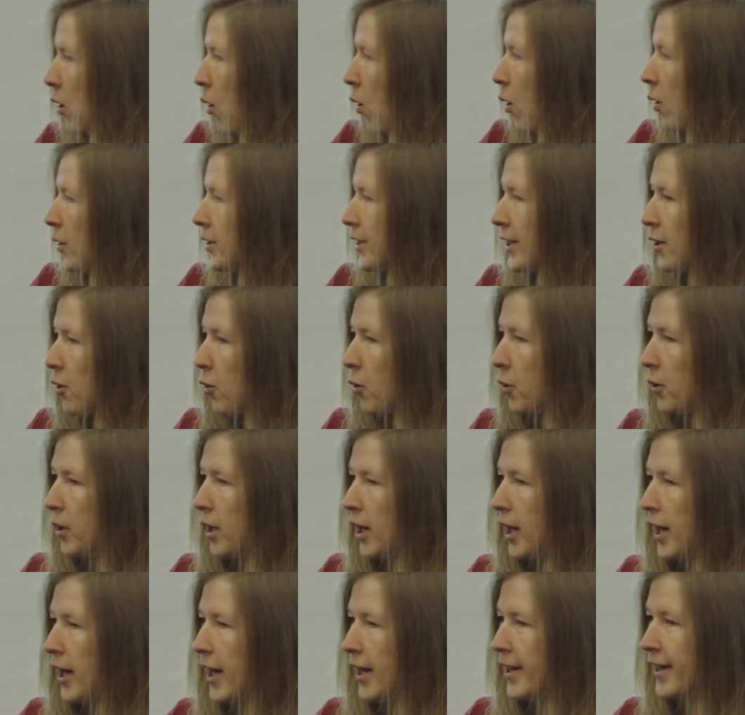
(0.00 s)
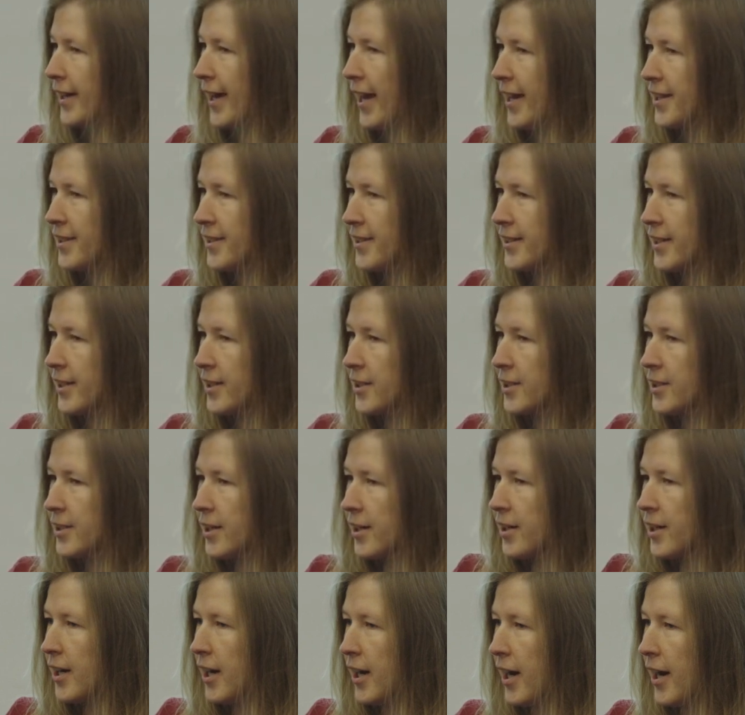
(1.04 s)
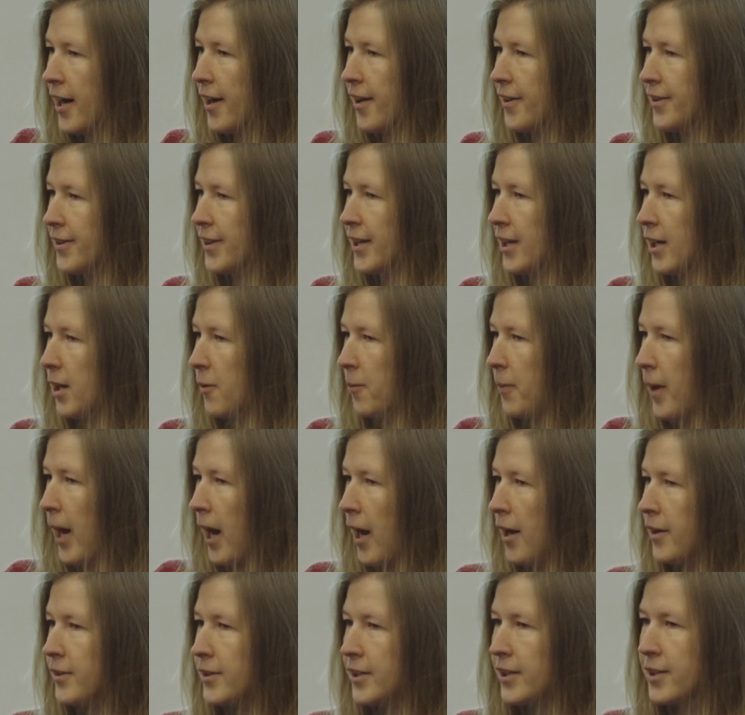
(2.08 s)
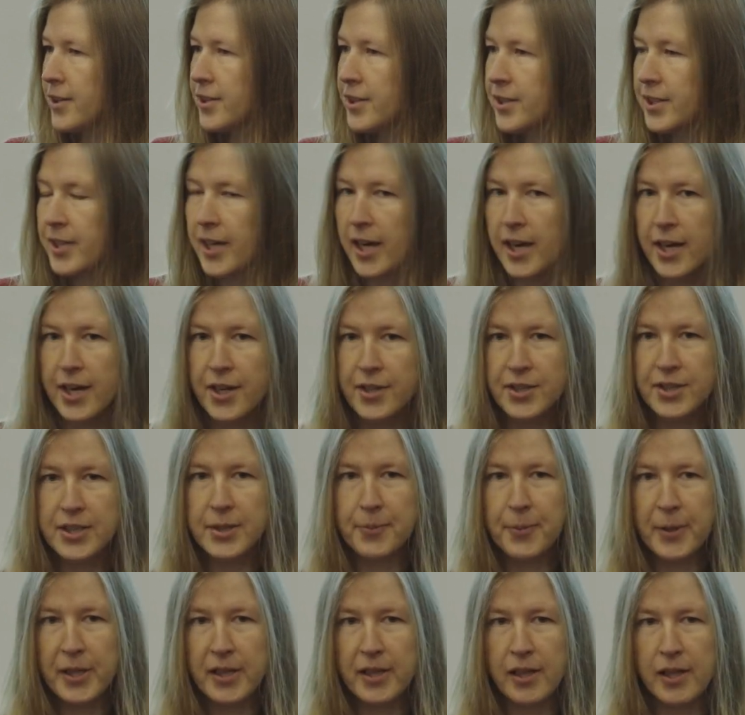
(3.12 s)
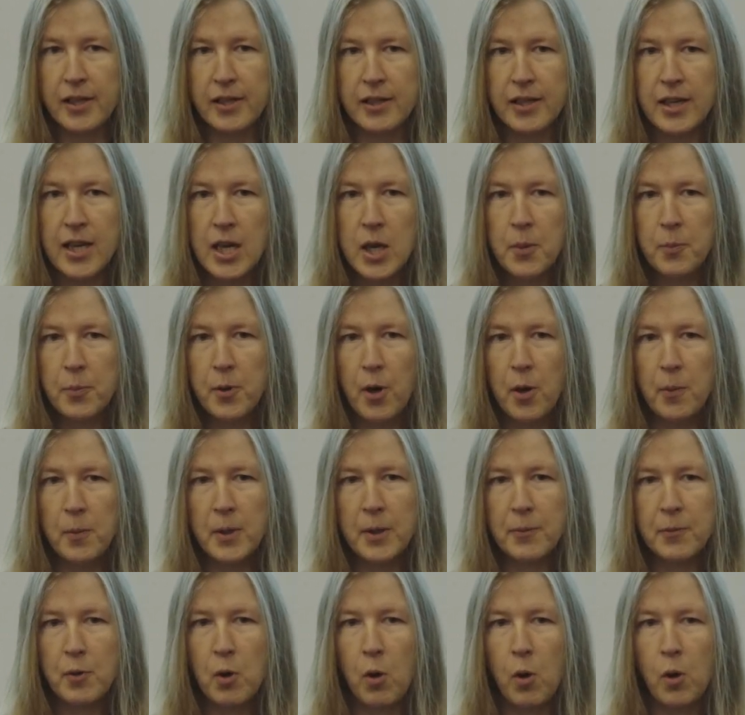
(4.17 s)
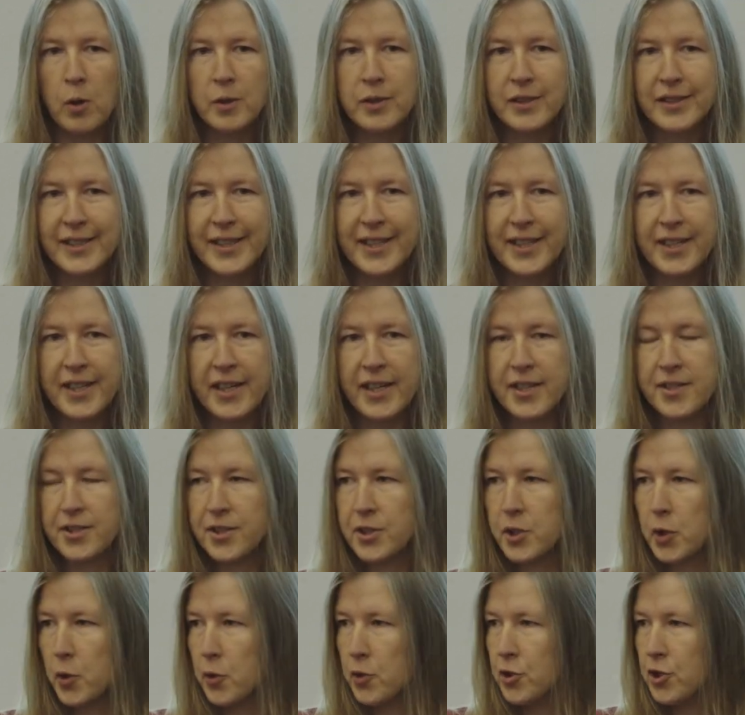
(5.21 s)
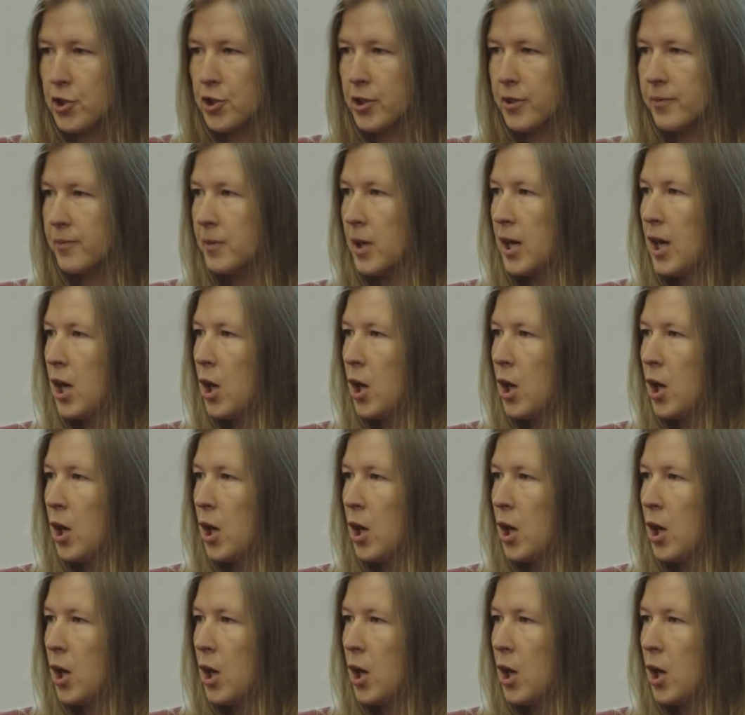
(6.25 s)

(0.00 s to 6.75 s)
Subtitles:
all the cases, think about this typical problem called linear search.